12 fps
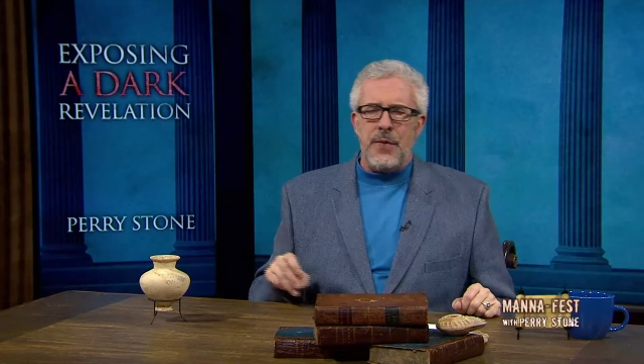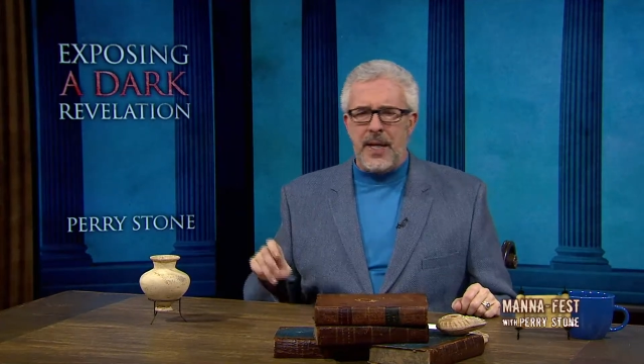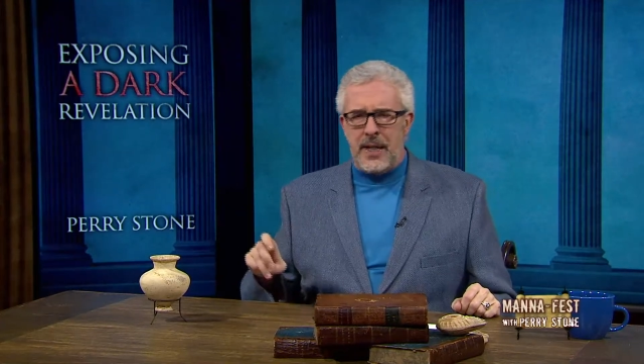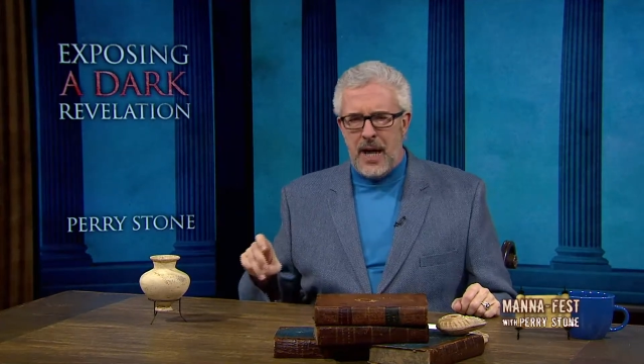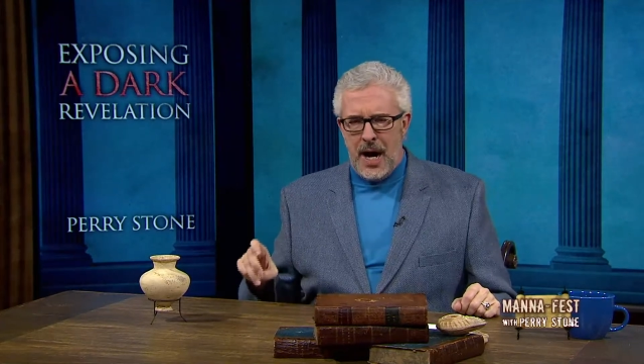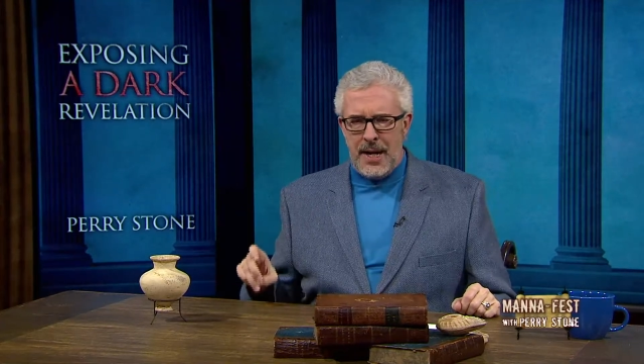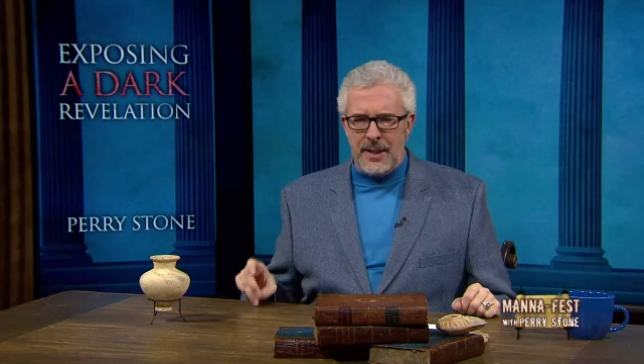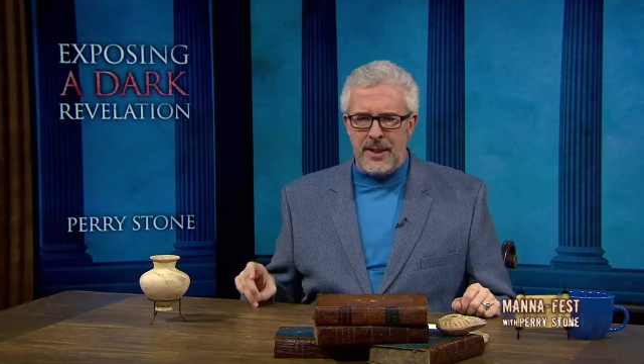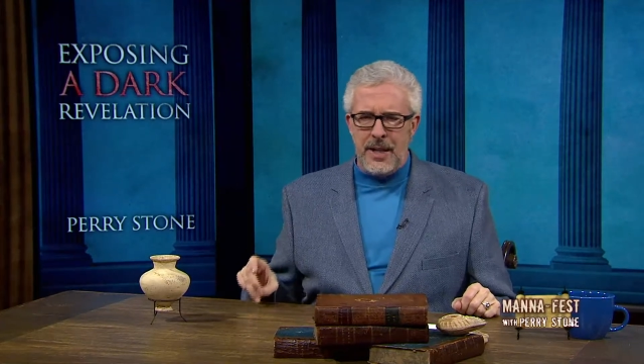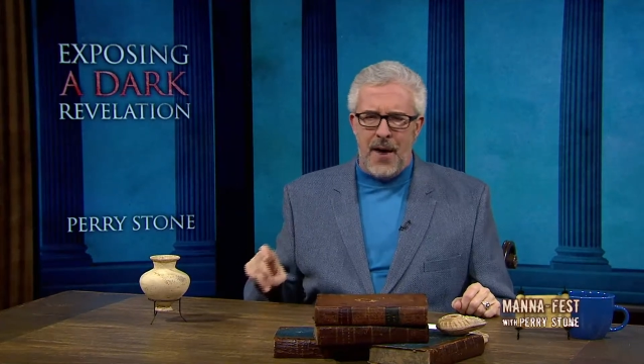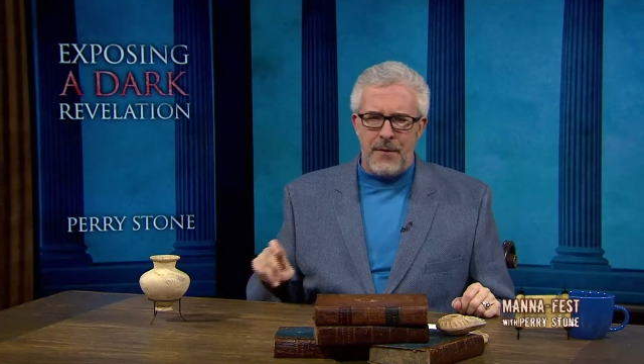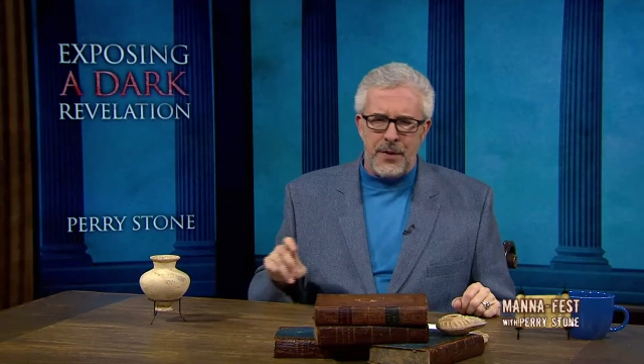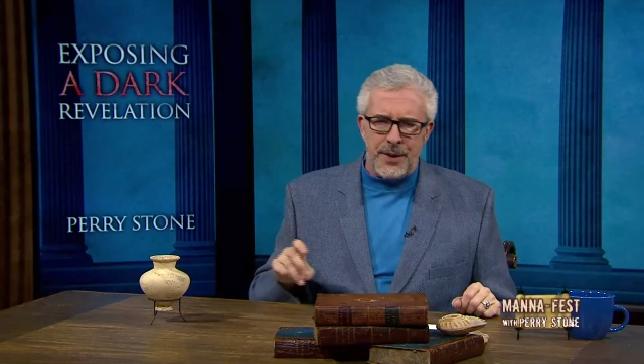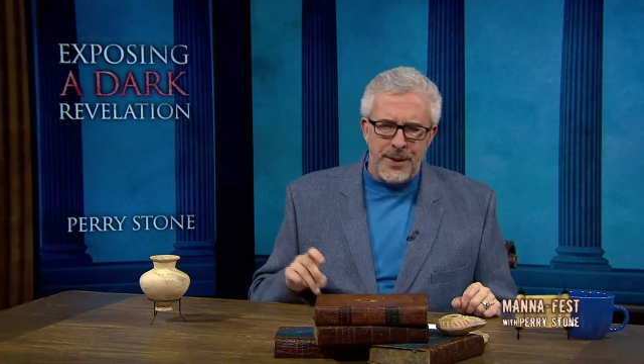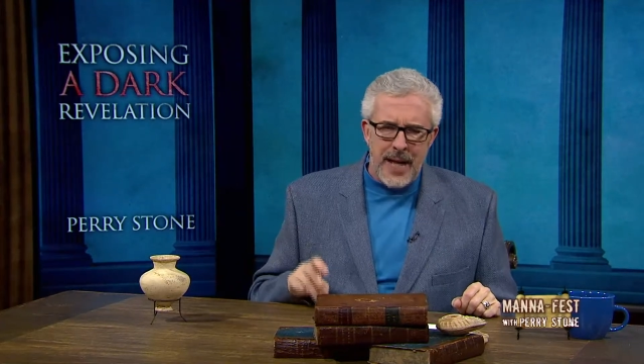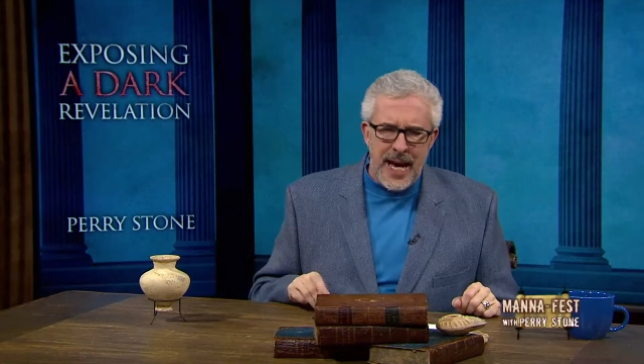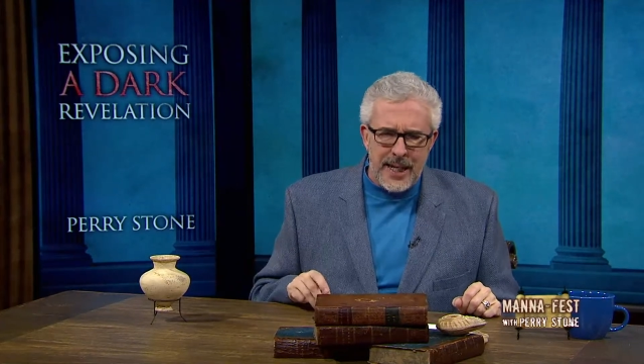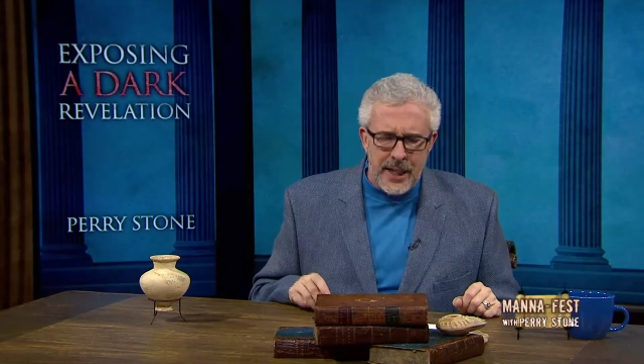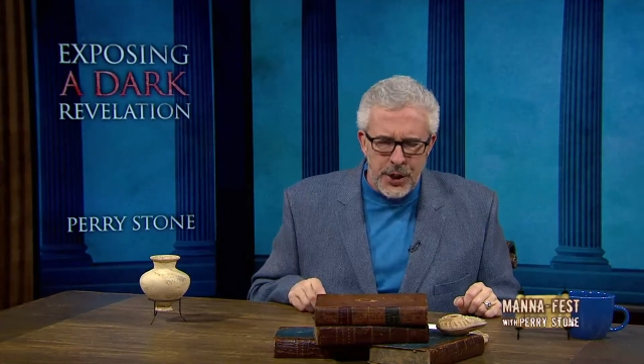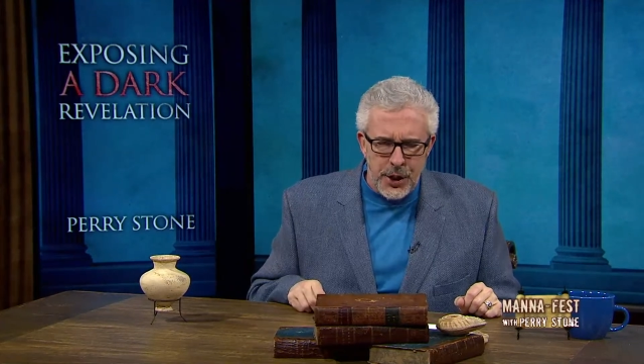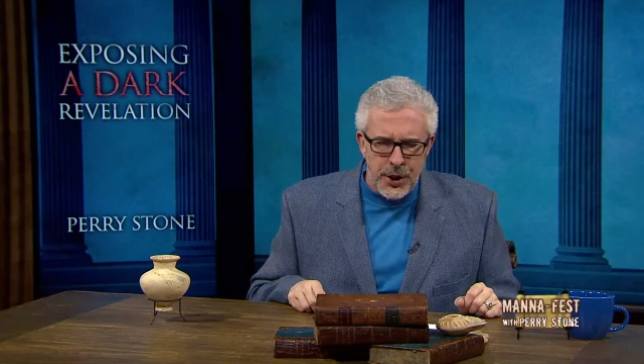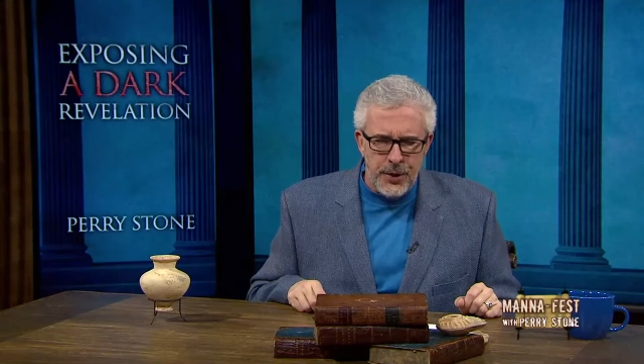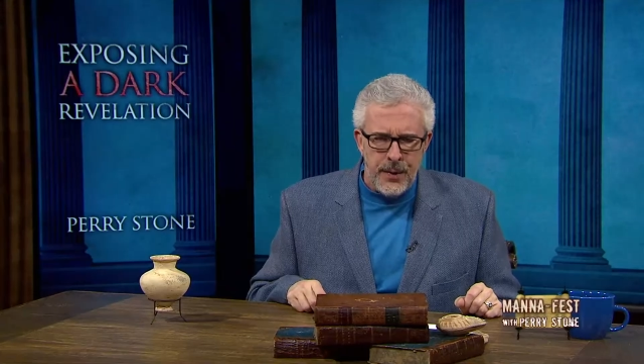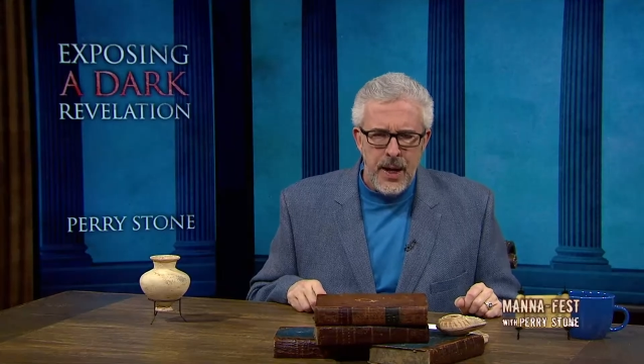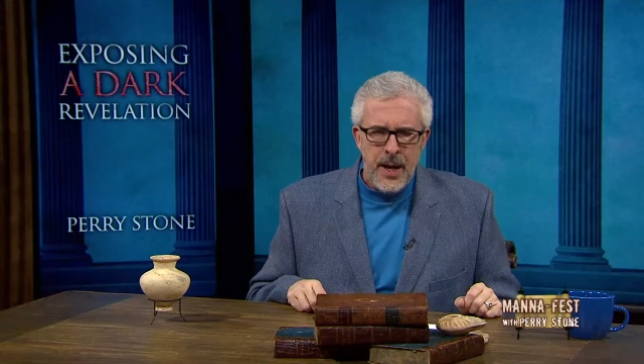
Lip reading: that God has not forsaken you,